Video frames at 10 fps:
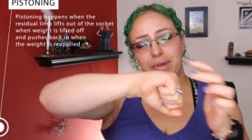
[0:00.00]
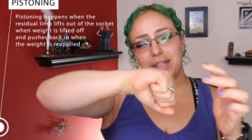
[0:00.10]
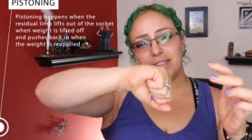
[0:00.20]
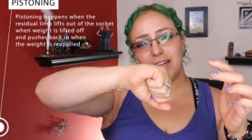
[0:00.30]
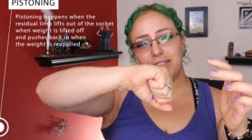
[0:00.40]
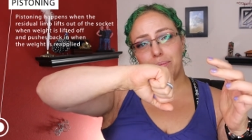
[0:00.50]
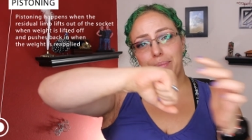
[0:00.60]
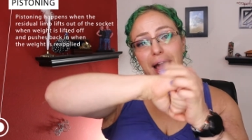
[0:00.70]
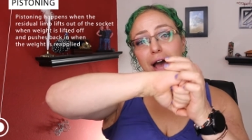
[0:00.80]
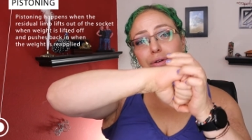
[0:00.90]
and it starts to
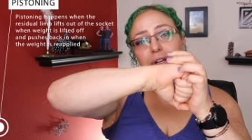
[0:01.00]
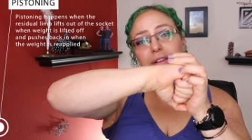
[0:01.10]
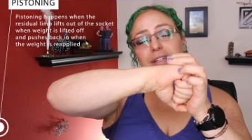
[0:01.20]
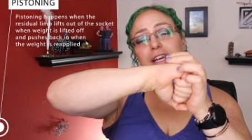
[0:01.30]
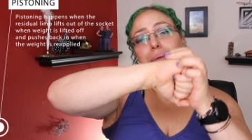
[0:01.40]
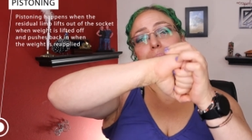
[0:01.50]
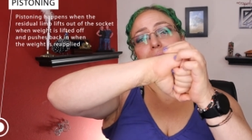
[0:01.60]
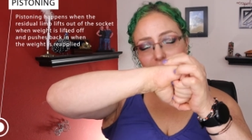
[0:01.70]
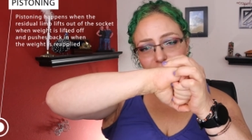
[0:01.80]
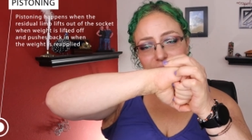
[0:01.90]
pound on the
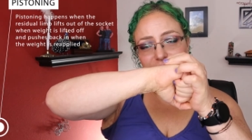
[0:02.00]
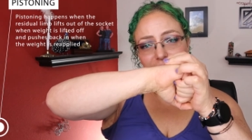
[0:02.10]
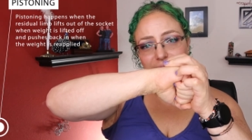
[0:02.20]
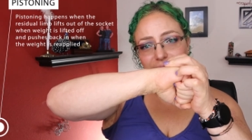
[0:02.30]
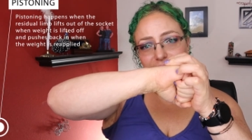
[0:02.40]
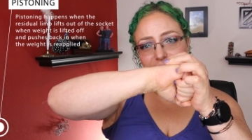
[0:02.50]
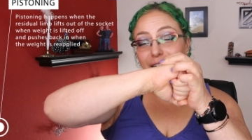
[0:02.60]
tip of the socket,